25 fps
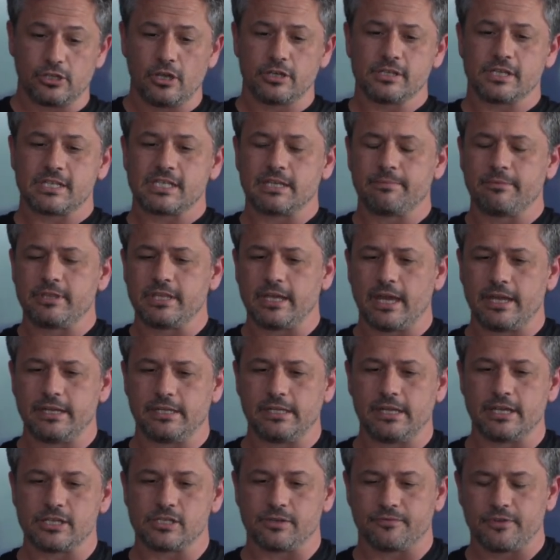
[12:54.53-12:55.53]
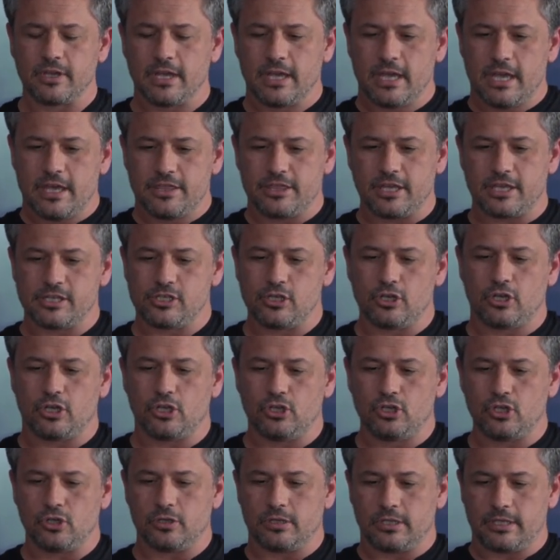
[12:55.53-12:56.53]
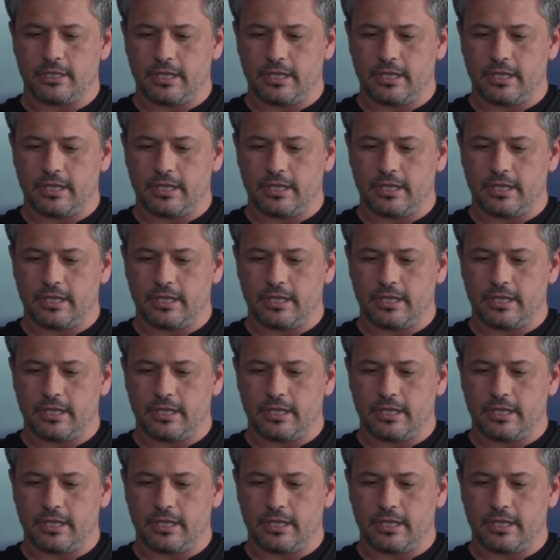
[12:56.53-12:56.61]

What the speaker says: Those are some of the ideas of things you can do.